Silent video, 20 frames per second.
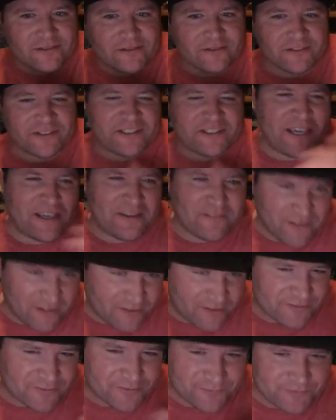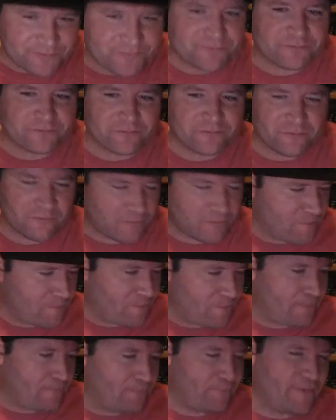did a happy. They did a
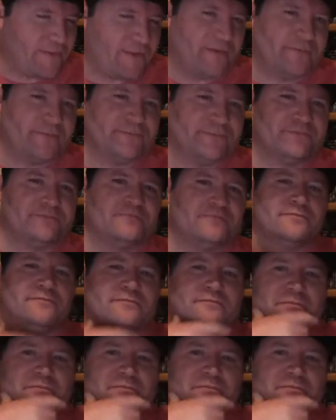sequel. I think it was called